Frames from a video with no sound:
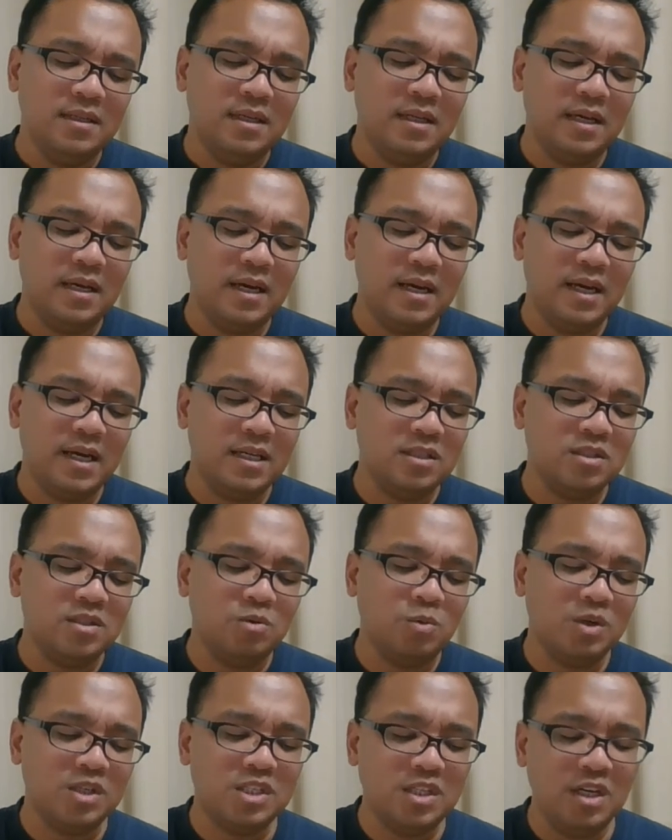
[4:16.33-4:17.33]
And
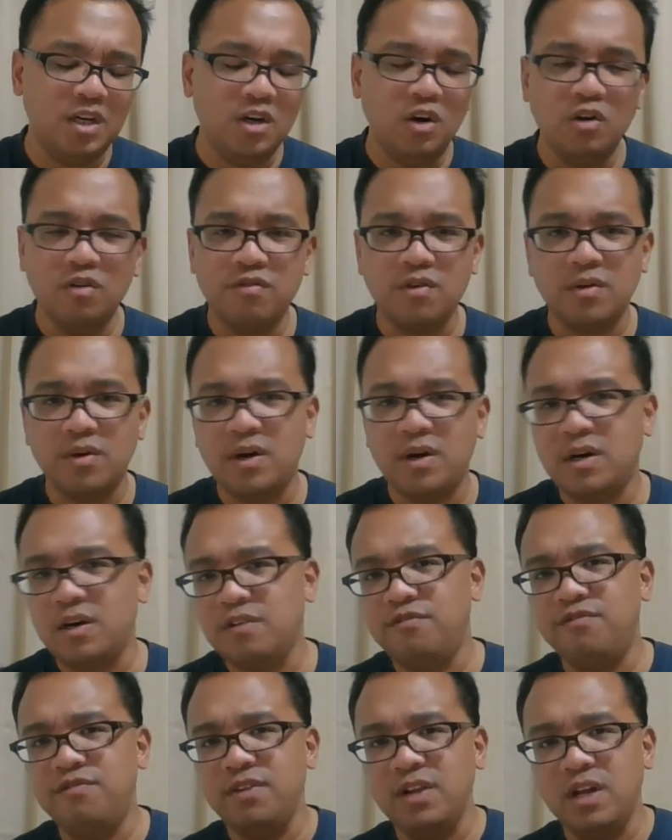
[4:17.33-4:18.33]
what's the overall
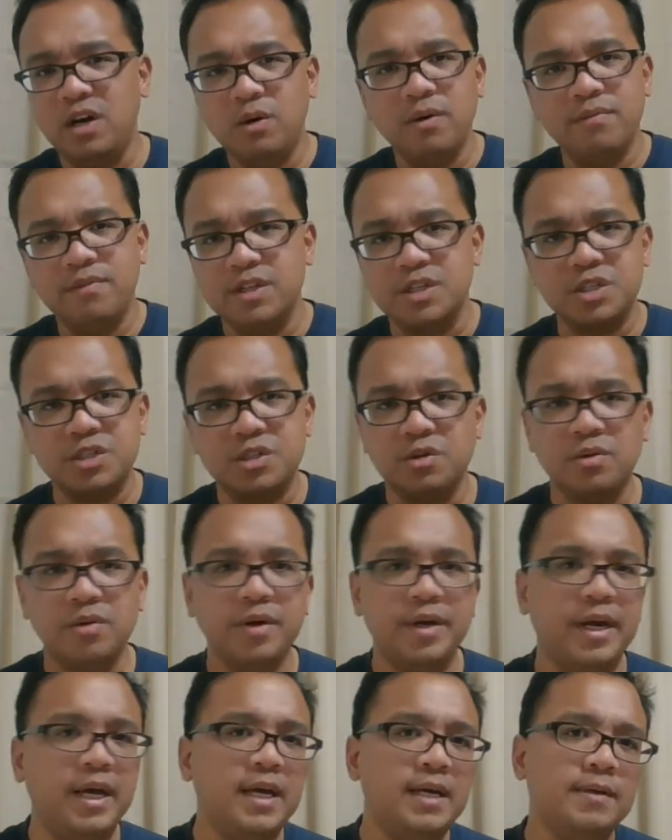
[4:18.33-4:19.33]
flow of the
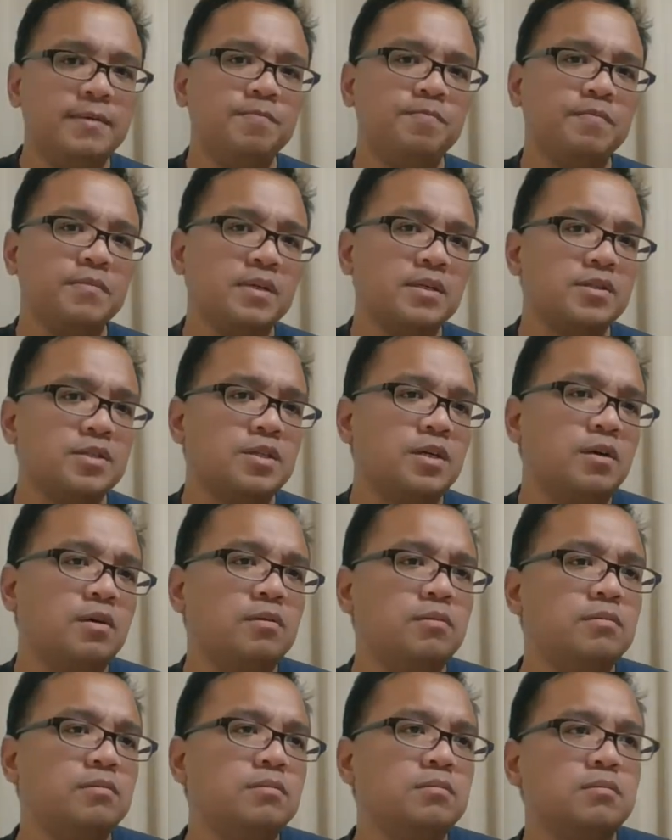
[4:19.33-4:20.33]
story?
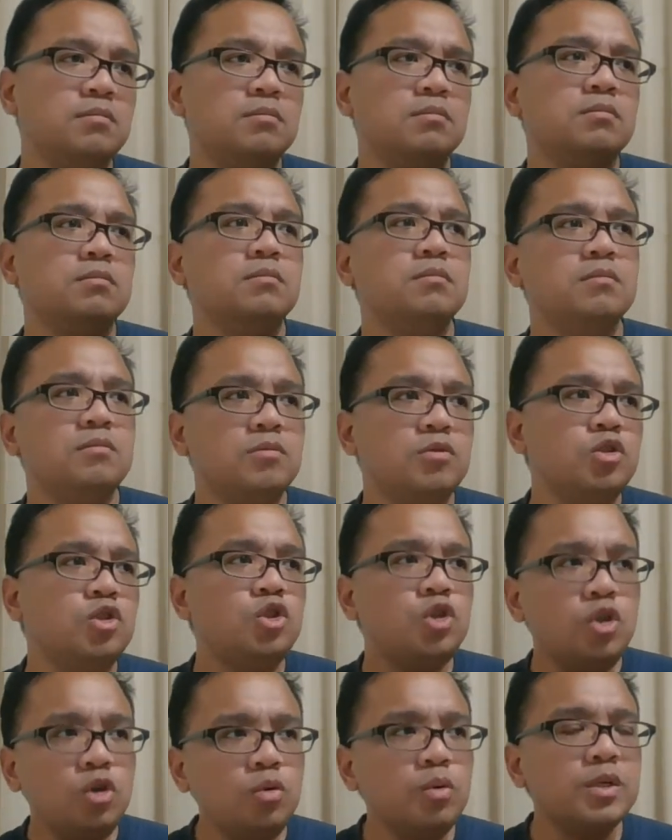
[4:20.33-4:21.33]
So
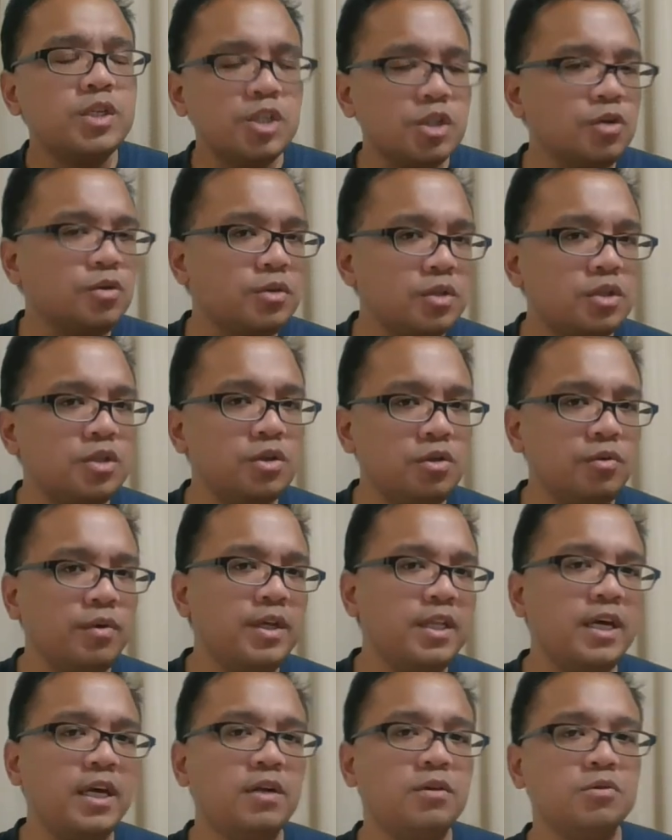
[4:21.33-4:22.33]
to a certain degree,
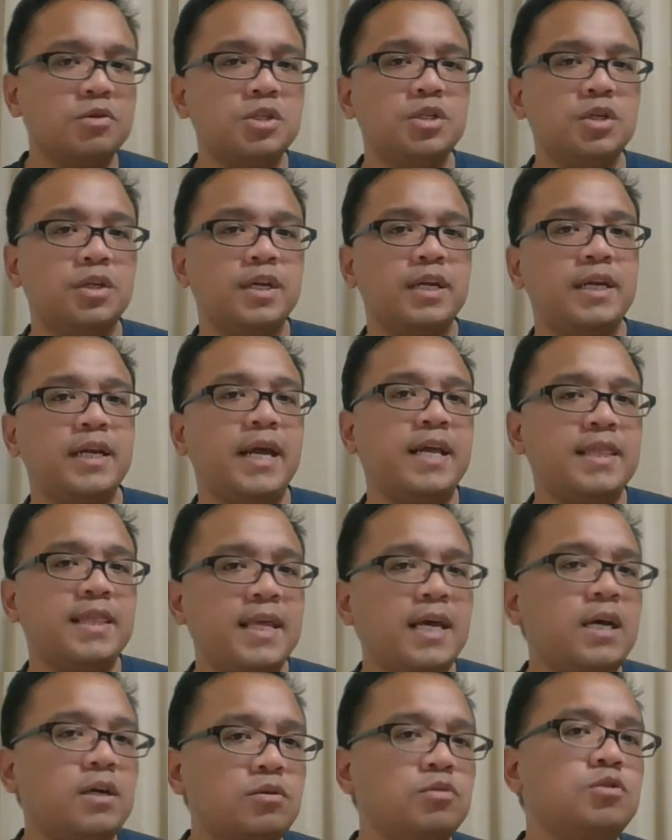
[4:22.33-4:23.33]
they understood it, and
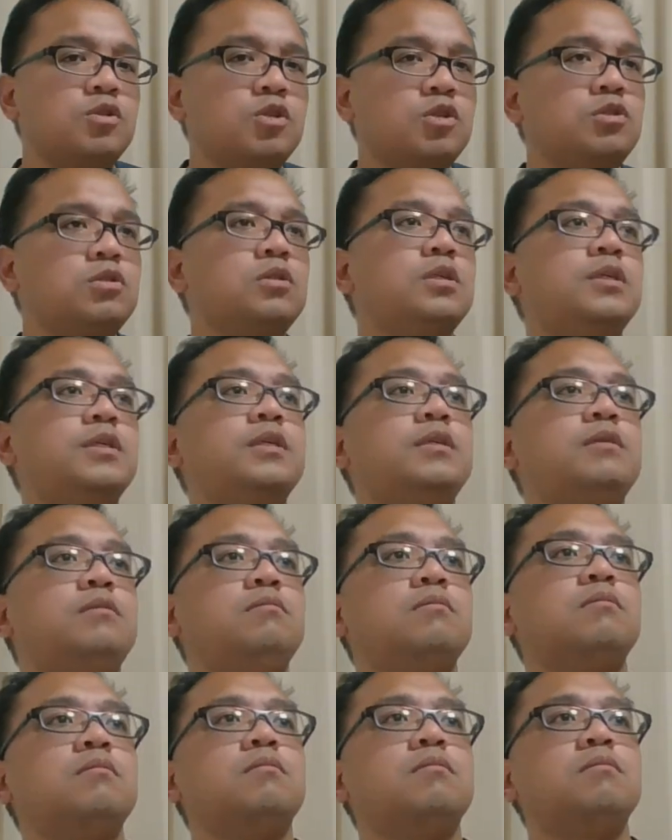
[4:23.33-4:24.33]
they understood
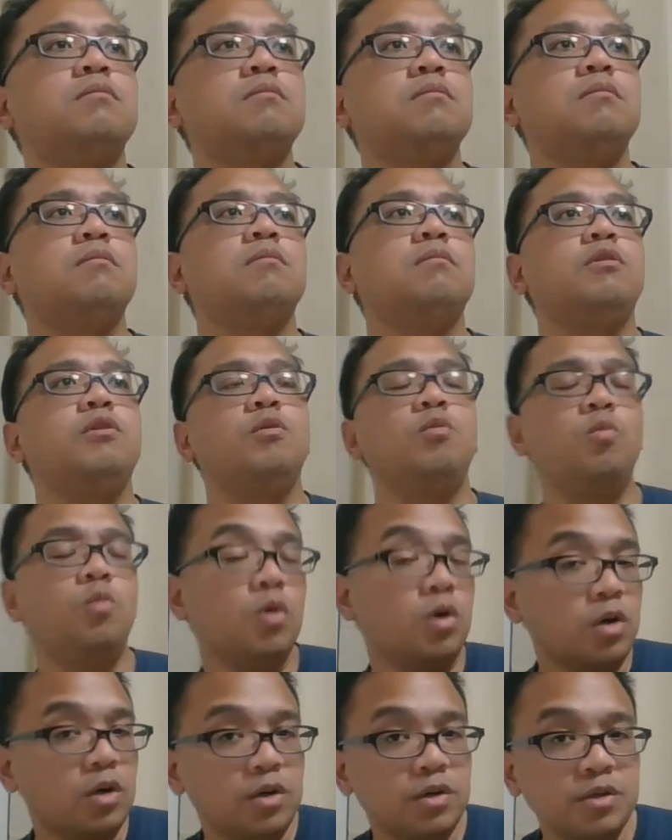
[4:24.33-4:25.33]
the
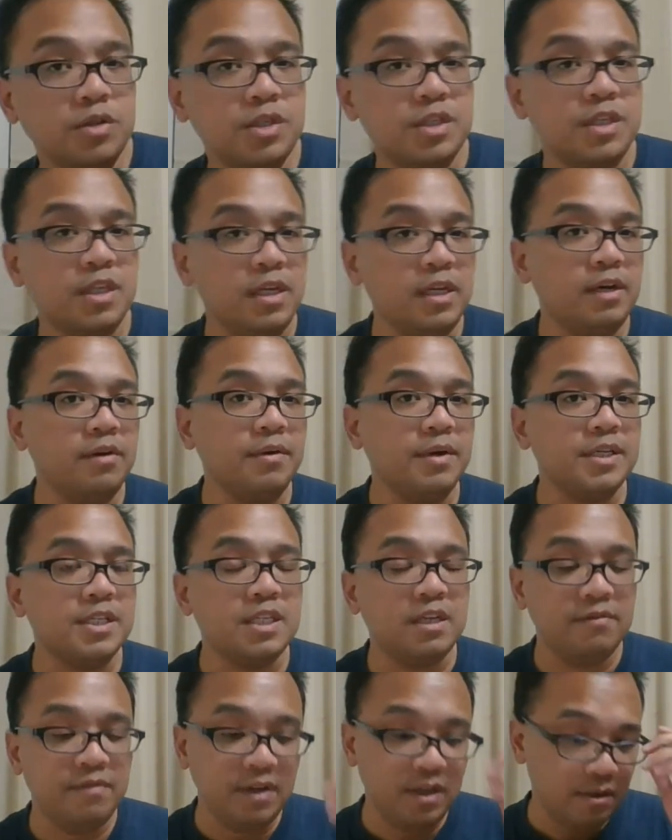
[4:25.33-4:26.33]
words, the lyrics
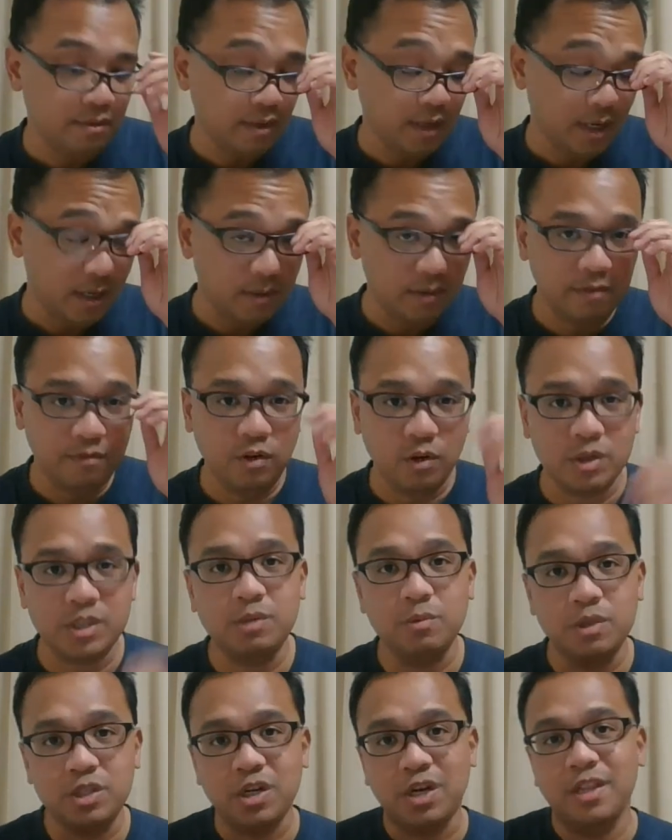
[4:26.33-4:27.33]
of it. Of course, it
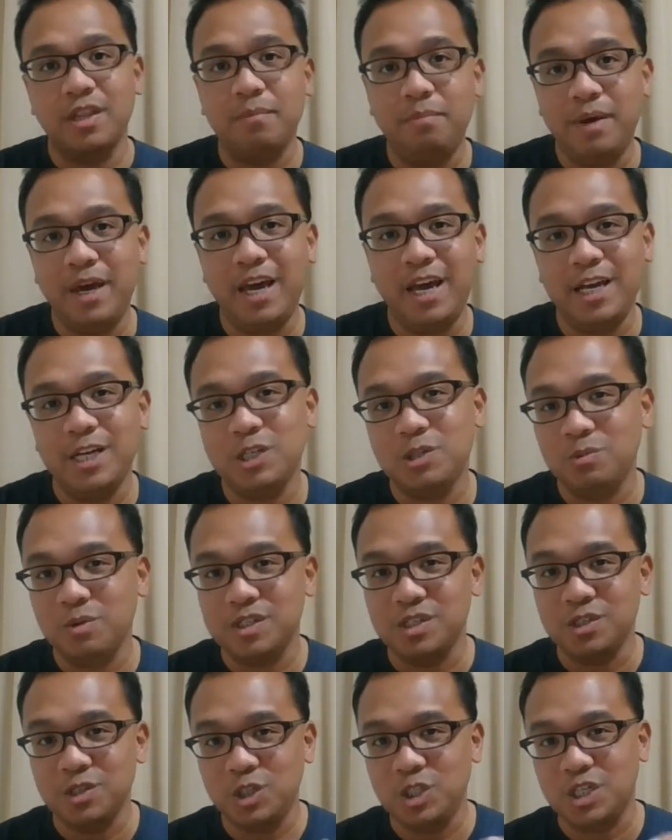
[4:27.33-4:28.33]
was on the page; it
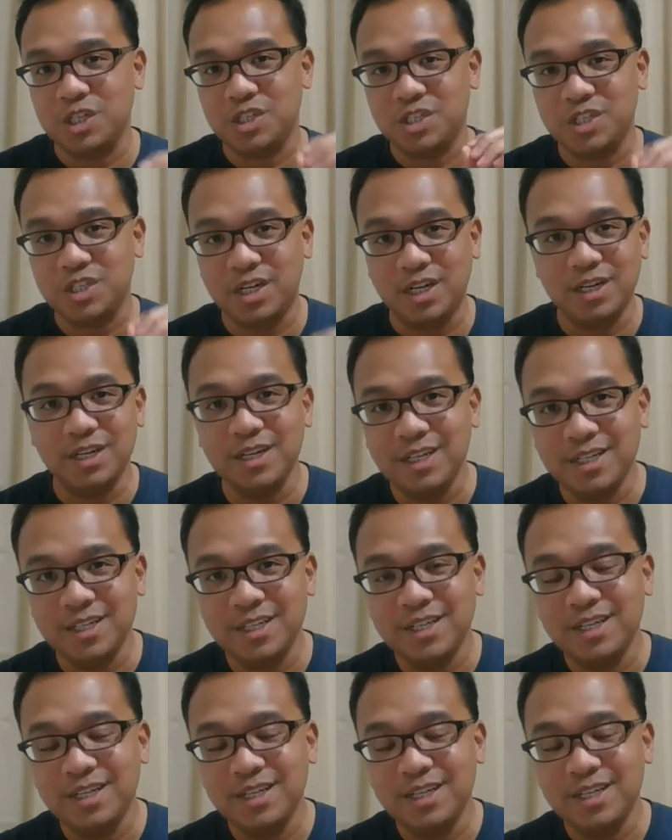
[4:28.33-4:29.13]
wasn't just sung.